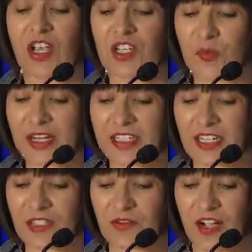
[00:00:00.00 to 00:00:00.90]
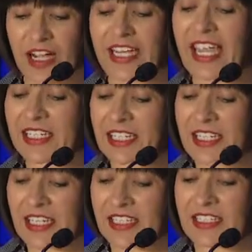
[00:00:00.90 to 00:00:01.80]
to identify and
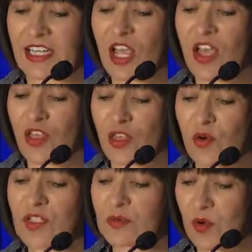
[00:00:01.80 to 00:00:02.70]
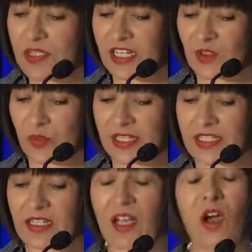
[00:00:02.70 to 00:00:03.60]
assist those most at risk,